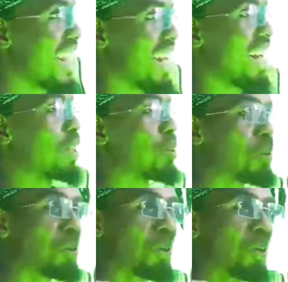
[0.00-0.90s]
Yeah,
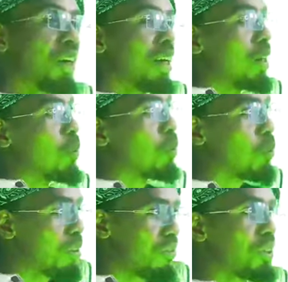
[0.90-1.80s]
so
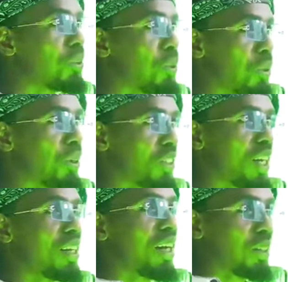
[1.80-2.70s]
with Vito, we're
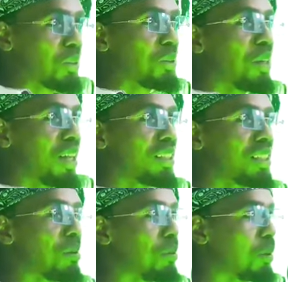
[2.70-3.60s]
trying to do
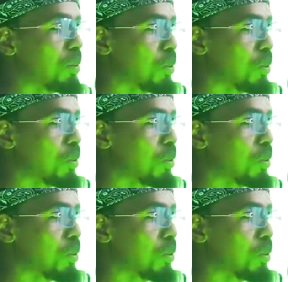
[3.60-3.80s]
that. Yeah,